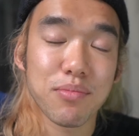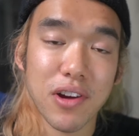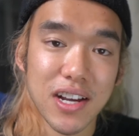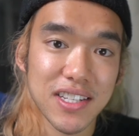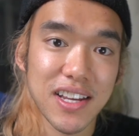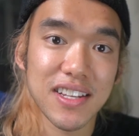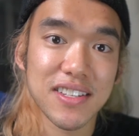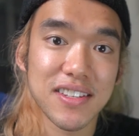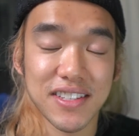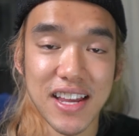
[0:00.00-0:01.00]
process
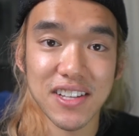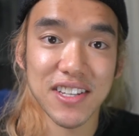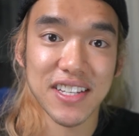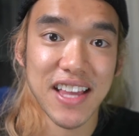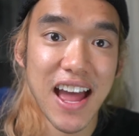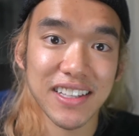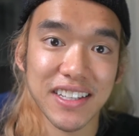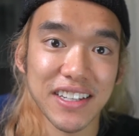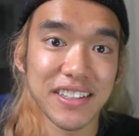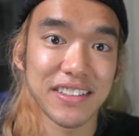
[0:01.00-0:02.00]
sounds
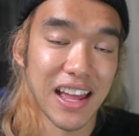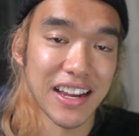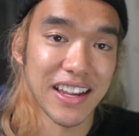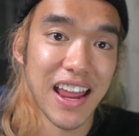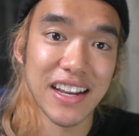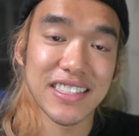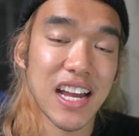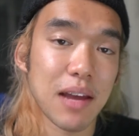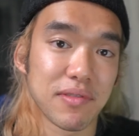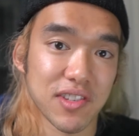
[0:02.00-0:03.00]
exactly like any
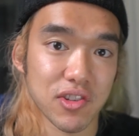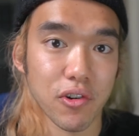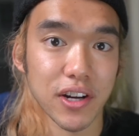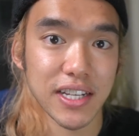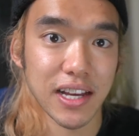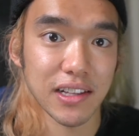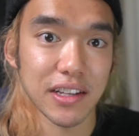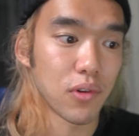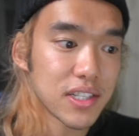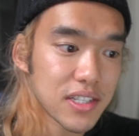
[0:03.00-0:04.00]
type of storytelling.
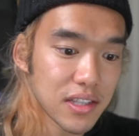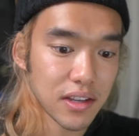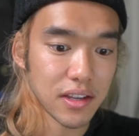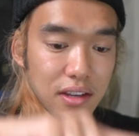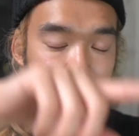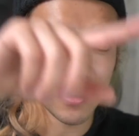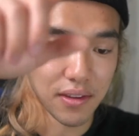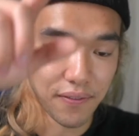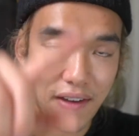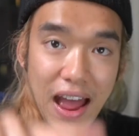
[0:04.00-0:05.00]
What's the
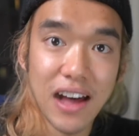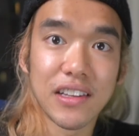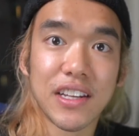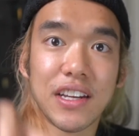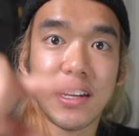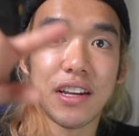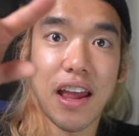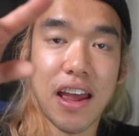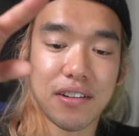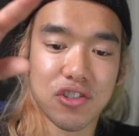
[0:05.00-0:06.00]
valley
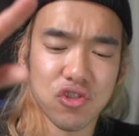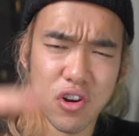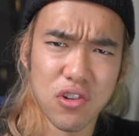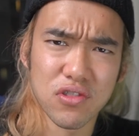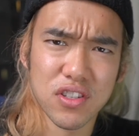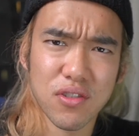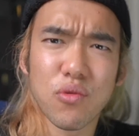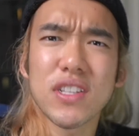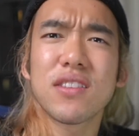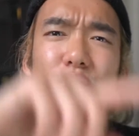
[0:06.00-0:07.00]
and trows?
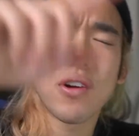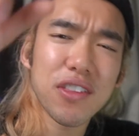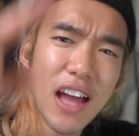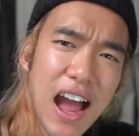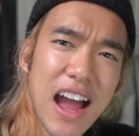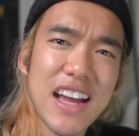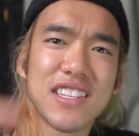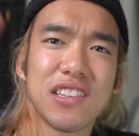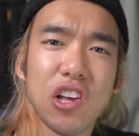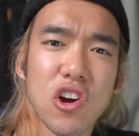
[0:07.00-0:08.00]
What are the
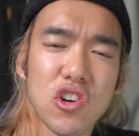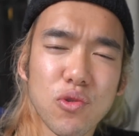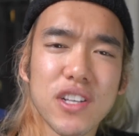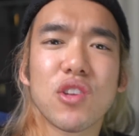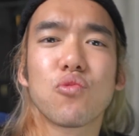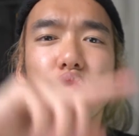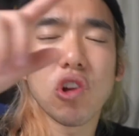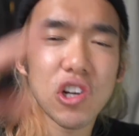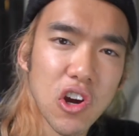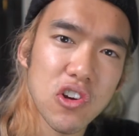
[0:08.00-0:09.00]
highs and lows? What is the
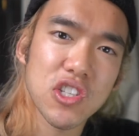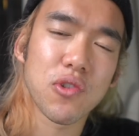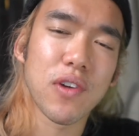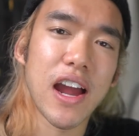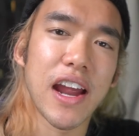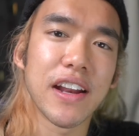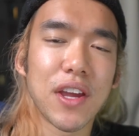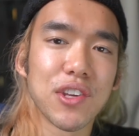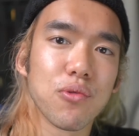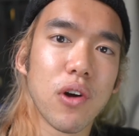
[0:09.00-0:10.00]
roller coaster ride
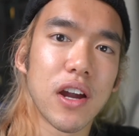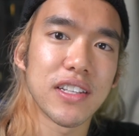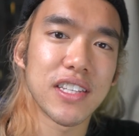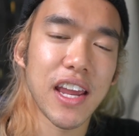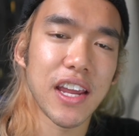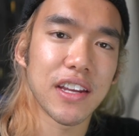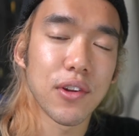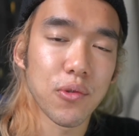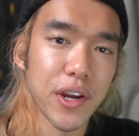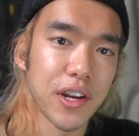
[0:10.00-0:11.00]
that you want to take
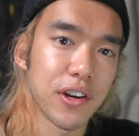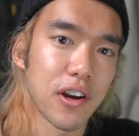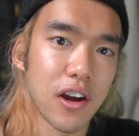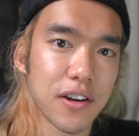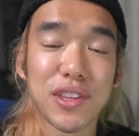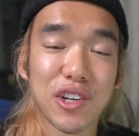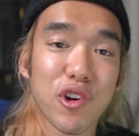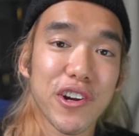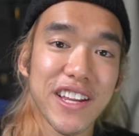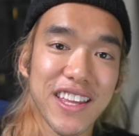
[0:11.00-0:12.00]
the reader on? But the
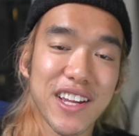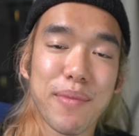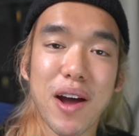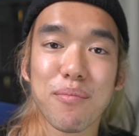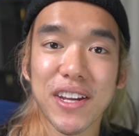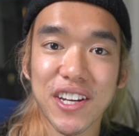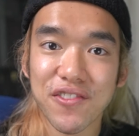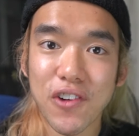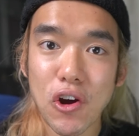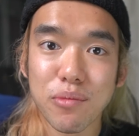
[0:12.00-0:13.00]
quirky thing about making a
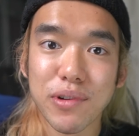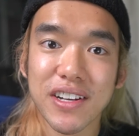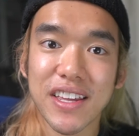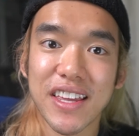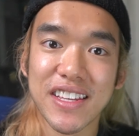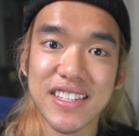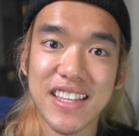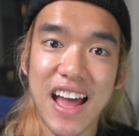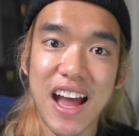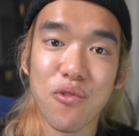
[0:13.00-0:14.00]
photo book is
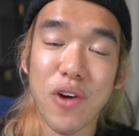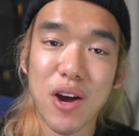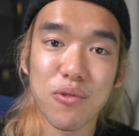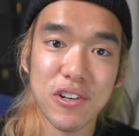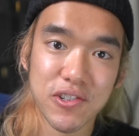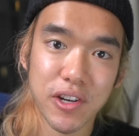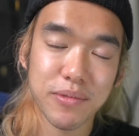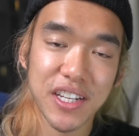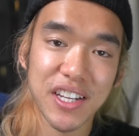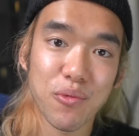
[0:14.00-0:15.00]
that while we're
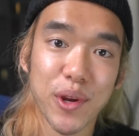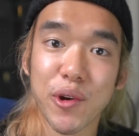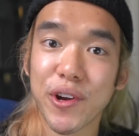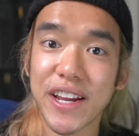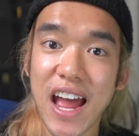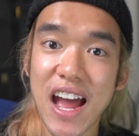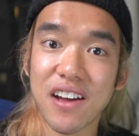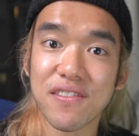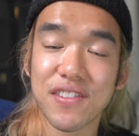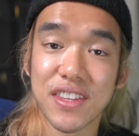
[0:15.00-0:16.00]
scripting, we already
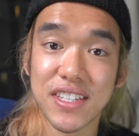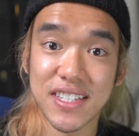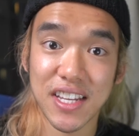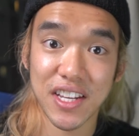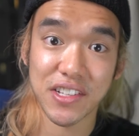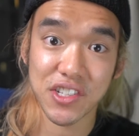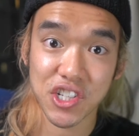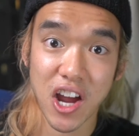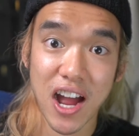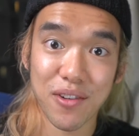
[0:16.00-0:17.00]
have the scenes
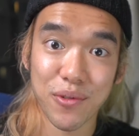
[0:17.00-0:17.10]
shot.